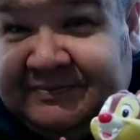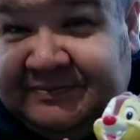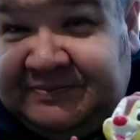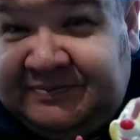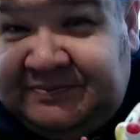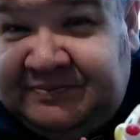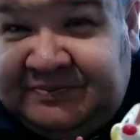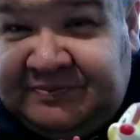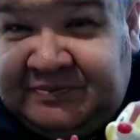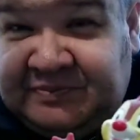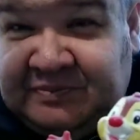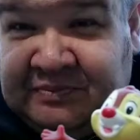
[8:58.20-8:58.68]

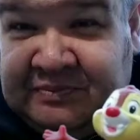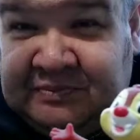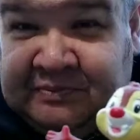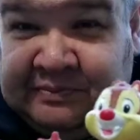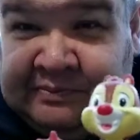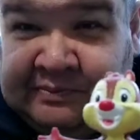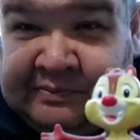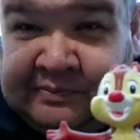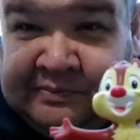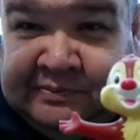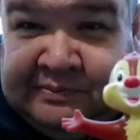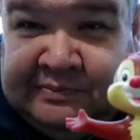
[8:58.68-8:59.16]

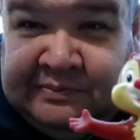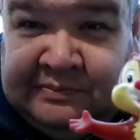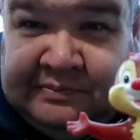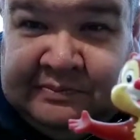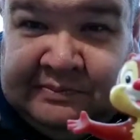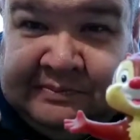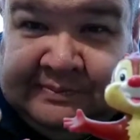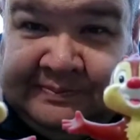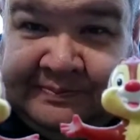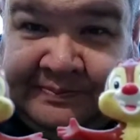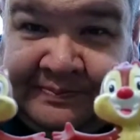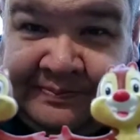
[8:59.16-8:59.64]

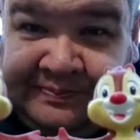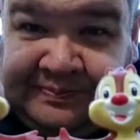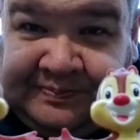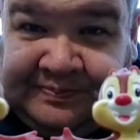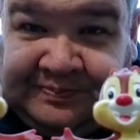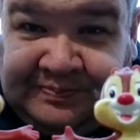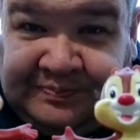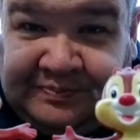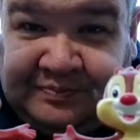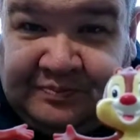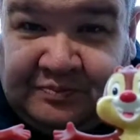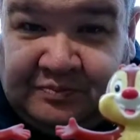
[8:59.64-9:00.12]

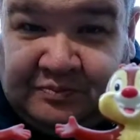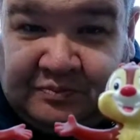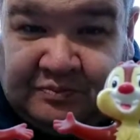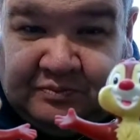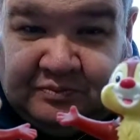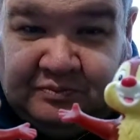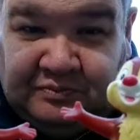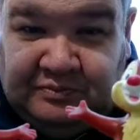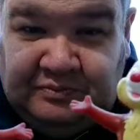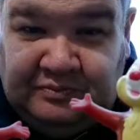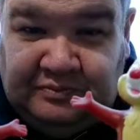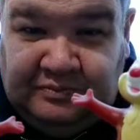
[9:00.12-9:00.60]

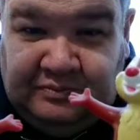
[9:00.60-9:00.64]
Nothing is said.